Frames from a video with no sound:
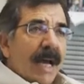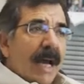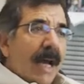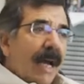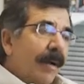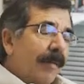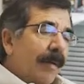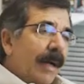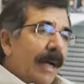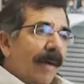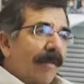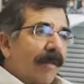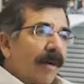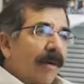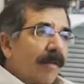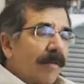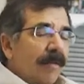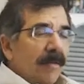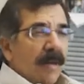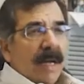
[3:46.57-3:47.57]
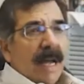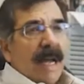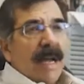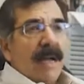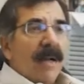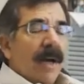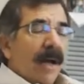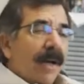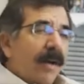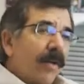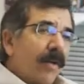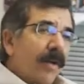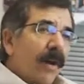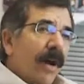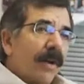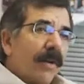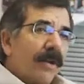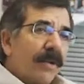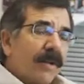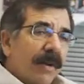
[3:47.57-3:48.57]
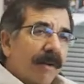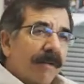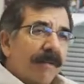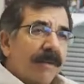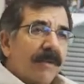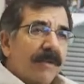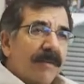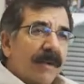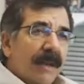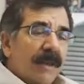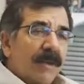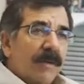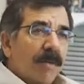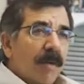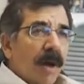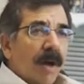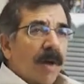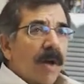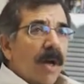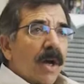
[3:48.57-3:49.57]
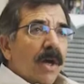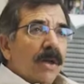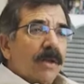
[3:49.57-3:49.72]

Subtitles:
and I'm going to have a $800-900 service fee as well.